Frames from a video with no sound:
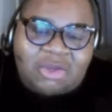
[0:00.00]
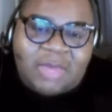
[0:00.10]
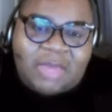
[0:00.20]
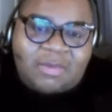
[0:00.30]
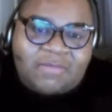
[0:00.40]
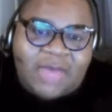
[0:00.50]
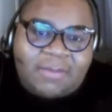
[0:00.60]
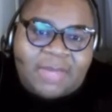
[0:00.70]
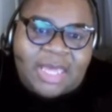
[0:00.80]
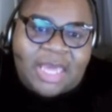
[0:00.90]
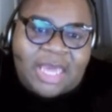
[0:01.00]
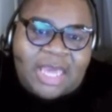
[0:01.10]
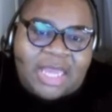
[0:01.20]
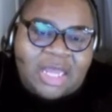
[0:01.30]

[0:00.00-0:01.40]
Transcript: you'll be able to find me. And